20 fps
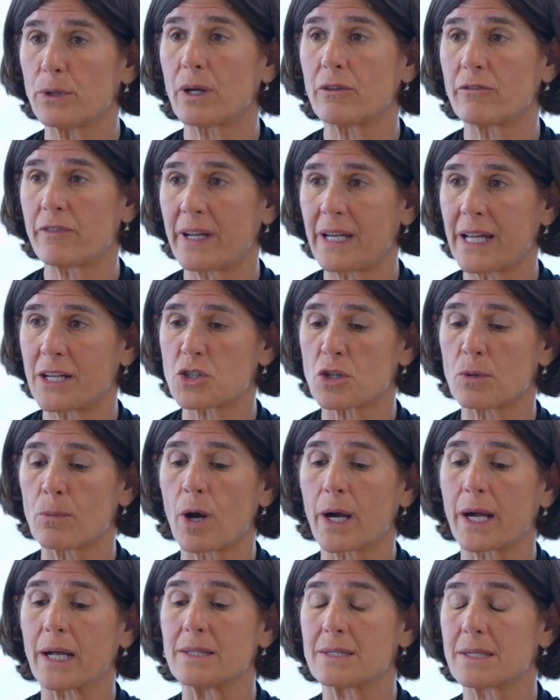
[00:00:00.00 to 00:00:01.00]
on financial
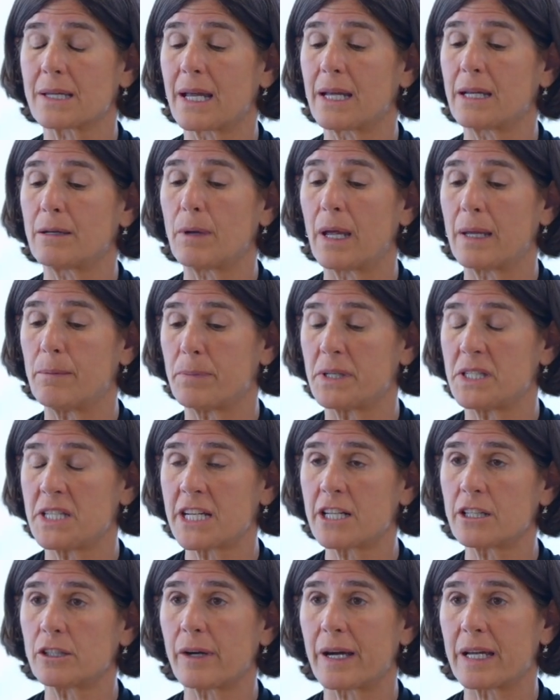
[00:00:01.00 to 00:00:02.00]
markets. And I, in
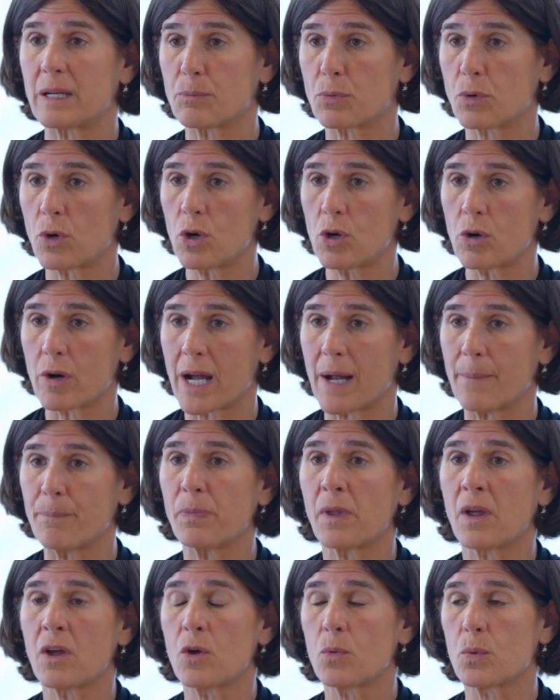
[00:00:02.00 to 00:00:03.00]
particular, had a program
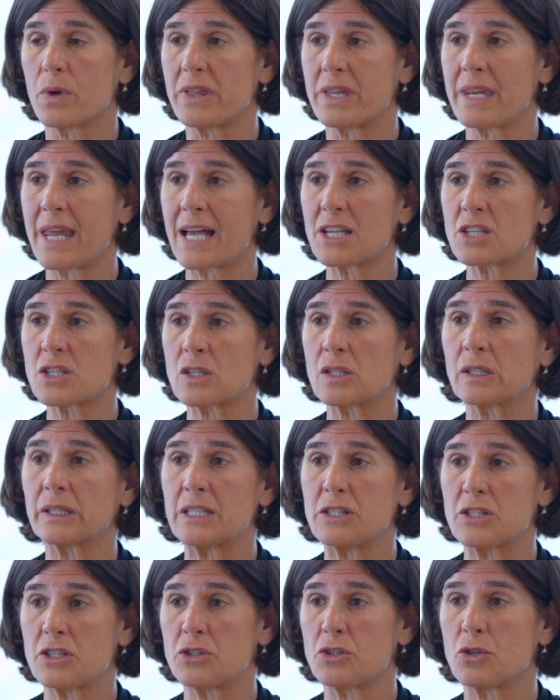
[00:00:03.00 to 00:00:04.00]
with the National
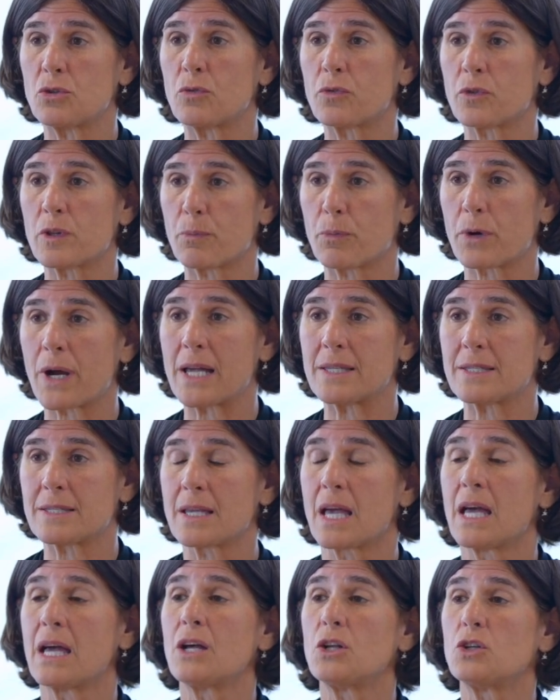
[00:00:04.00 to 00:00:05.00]
Institute for the
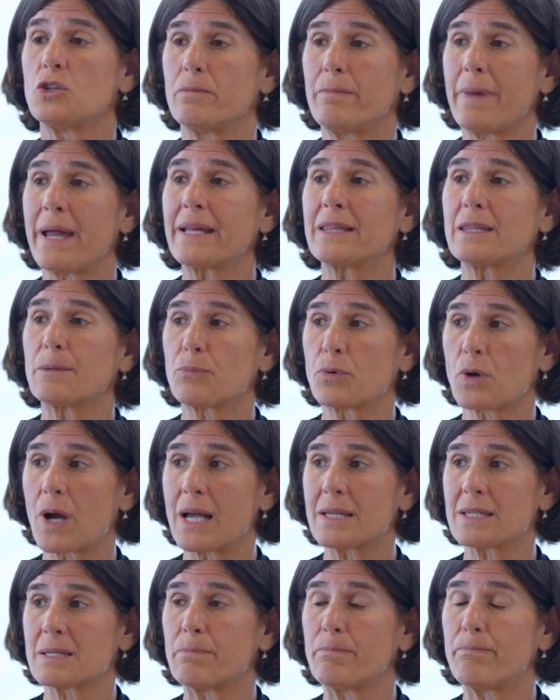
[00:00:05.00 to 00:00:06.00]
Press to make the
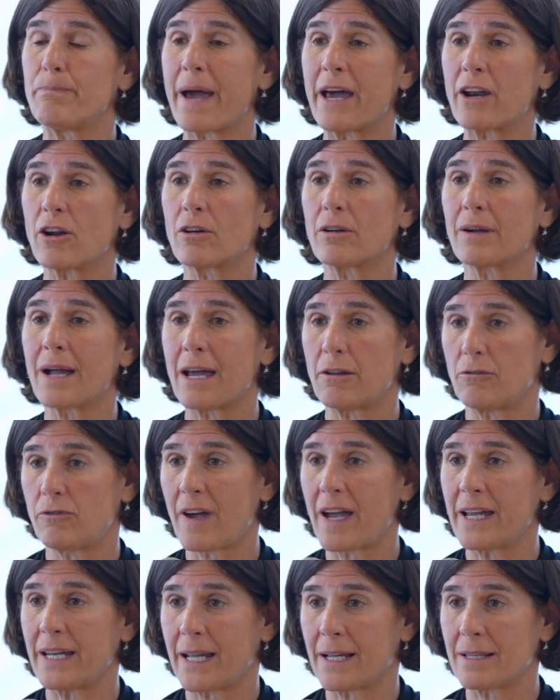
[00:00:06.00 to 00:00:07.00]
press better at
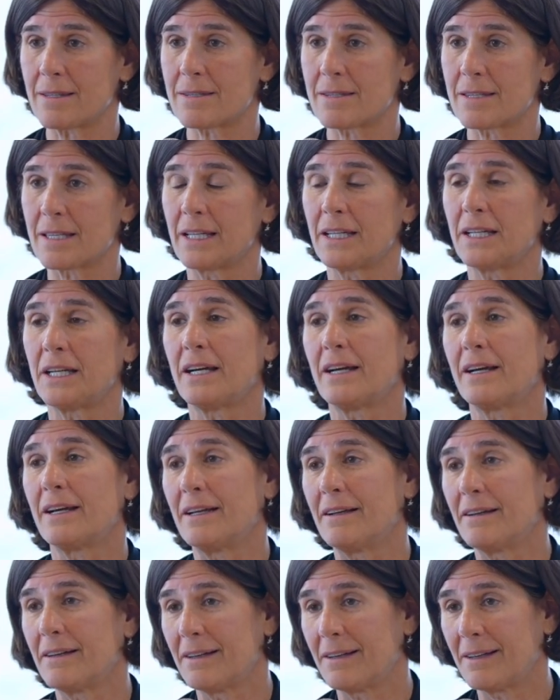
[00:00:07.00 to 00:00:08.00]
finance.
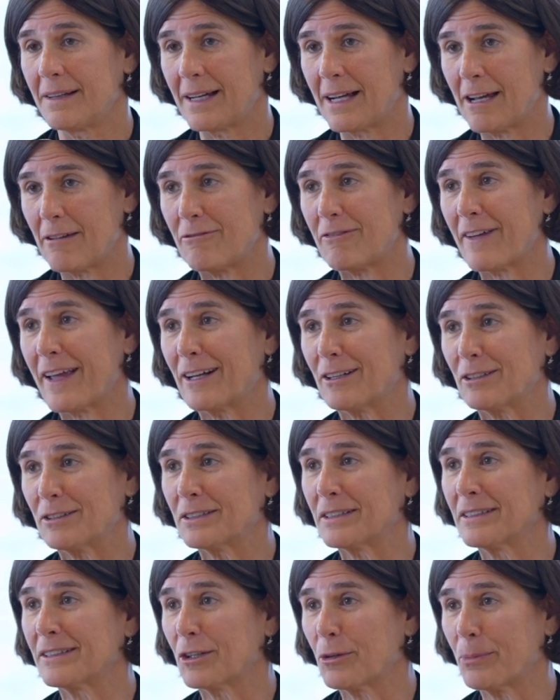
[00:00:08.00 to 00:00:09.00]
I
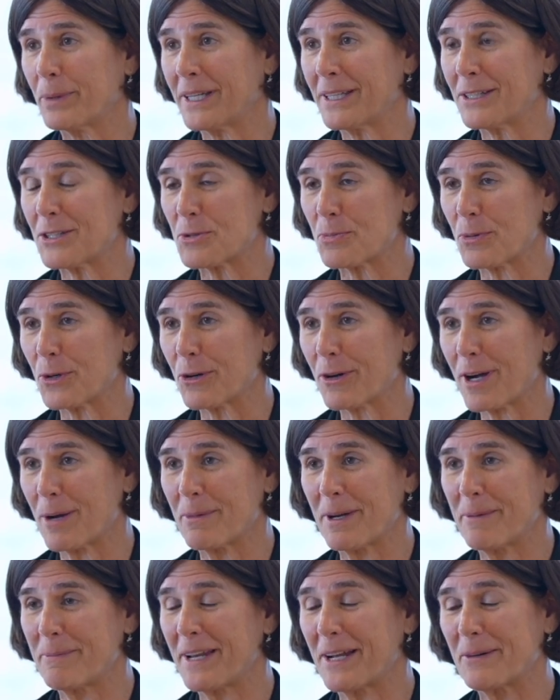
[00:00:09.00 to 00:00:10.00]
failed a little bit in this
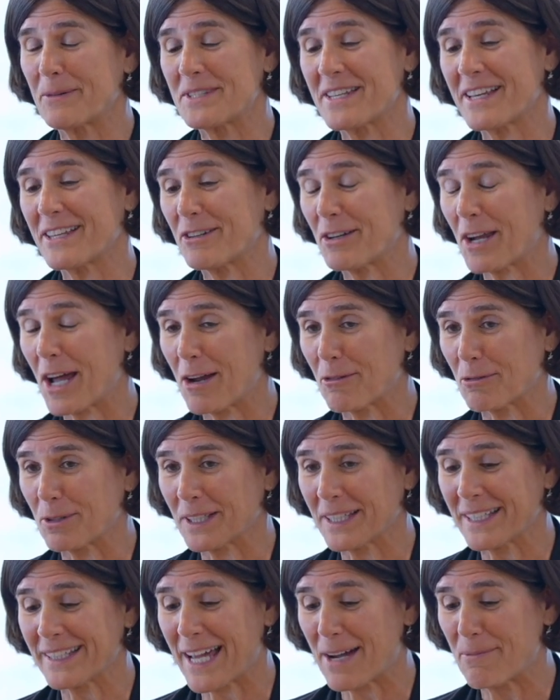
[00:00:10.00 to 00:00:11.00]
program. I mean, I would say they're not
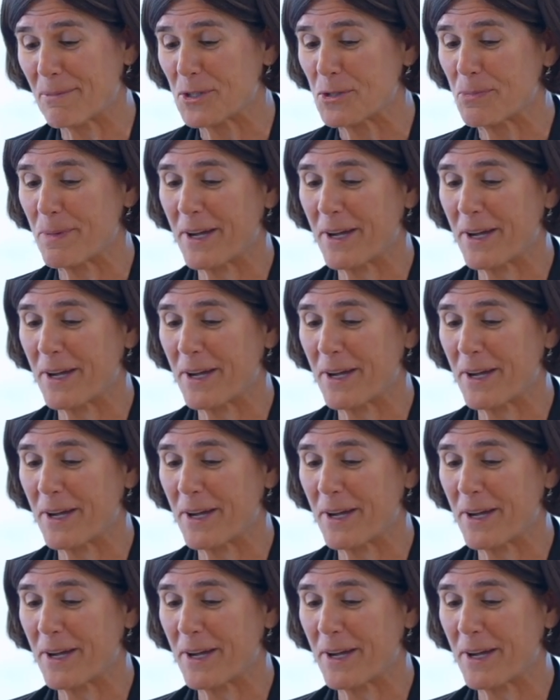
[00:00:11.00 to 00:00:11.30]
really that much